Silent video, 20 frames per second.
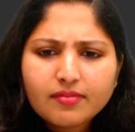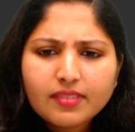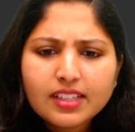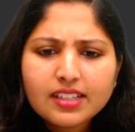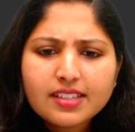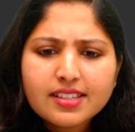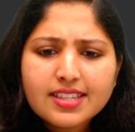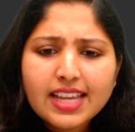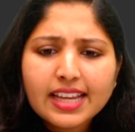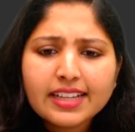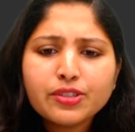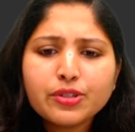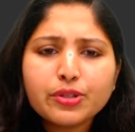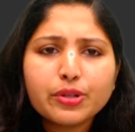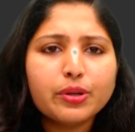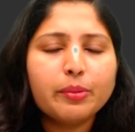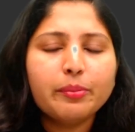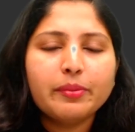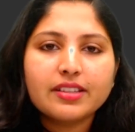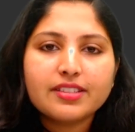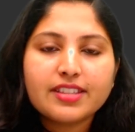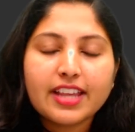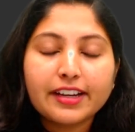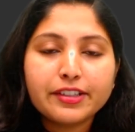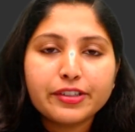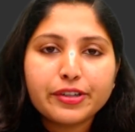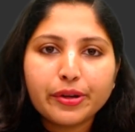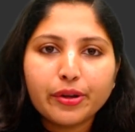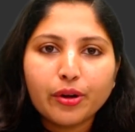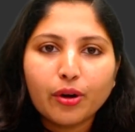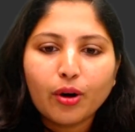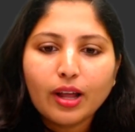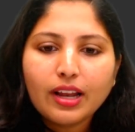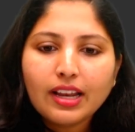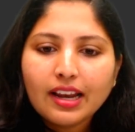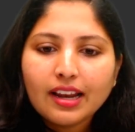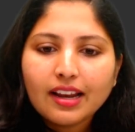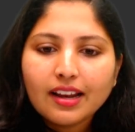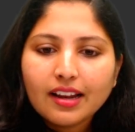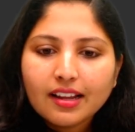centriole,
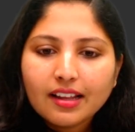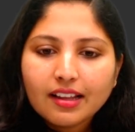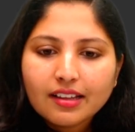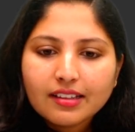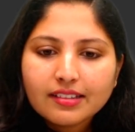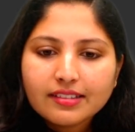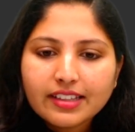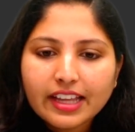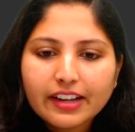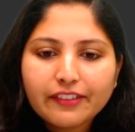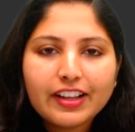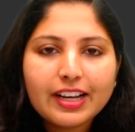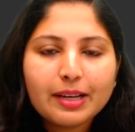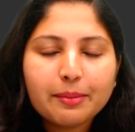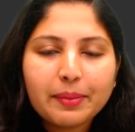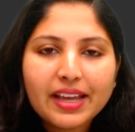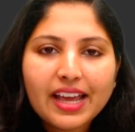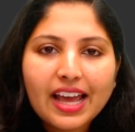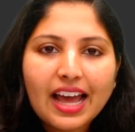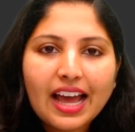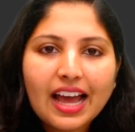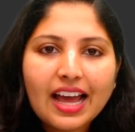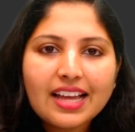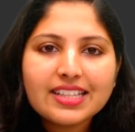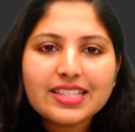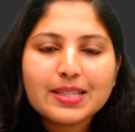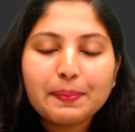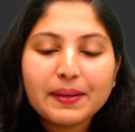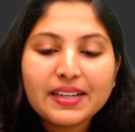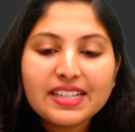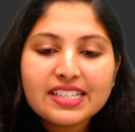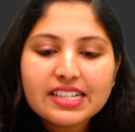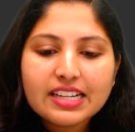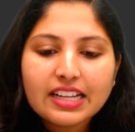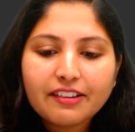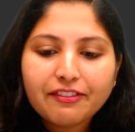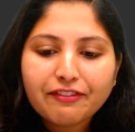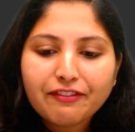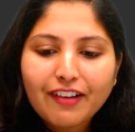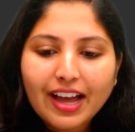there will be a
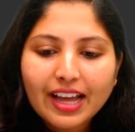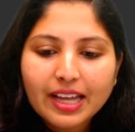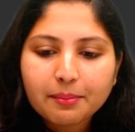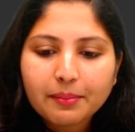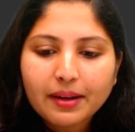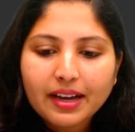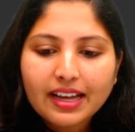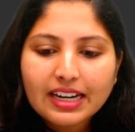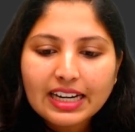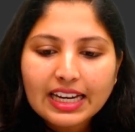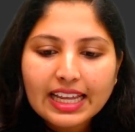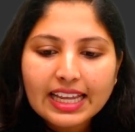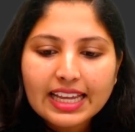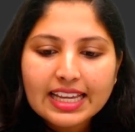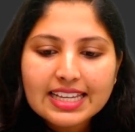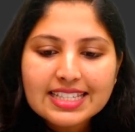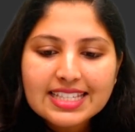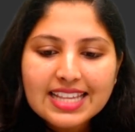spindle fiber is